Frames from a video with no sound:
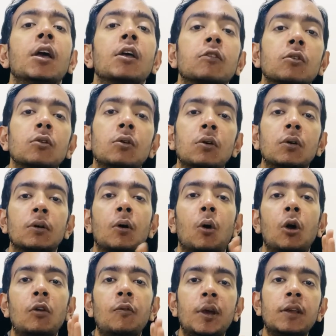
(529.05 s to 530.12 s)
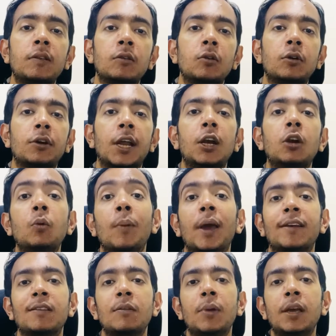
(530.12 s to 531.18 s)
So always try to
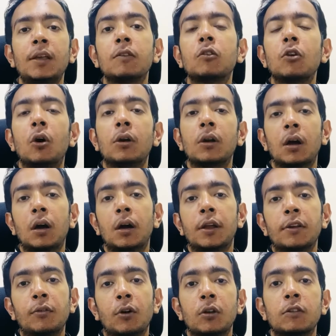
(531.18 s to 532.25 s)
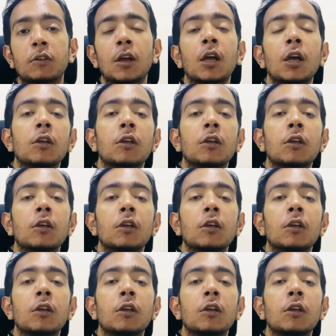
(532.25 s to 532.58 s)
maximize your rewards.